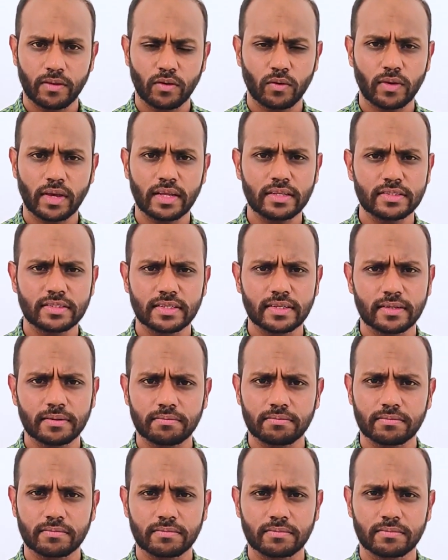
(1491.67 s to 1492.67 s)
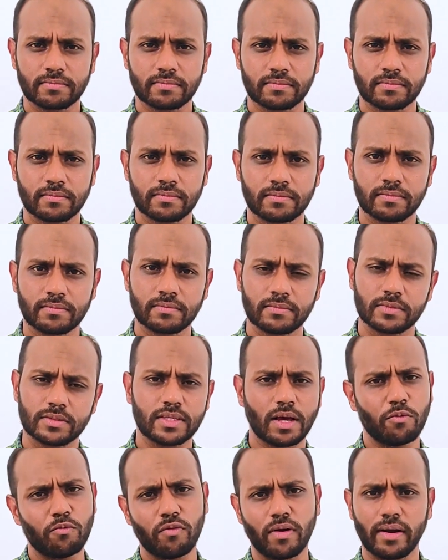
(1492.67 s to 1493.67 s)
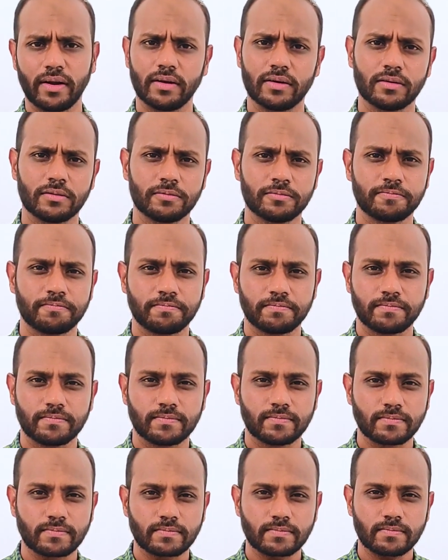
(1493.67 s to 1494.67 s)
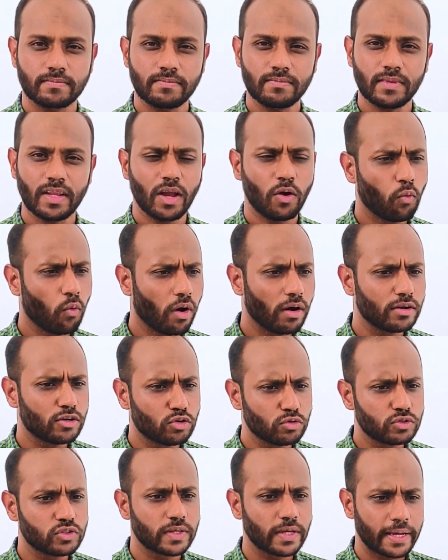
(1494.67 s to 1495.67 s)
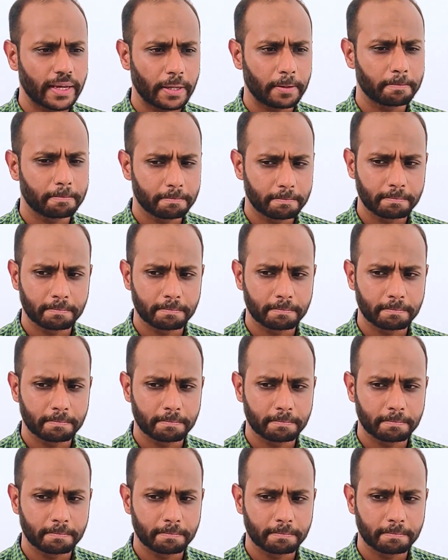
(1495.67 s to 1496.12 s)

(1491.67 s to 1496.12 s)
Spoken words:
you can say someone, what to say,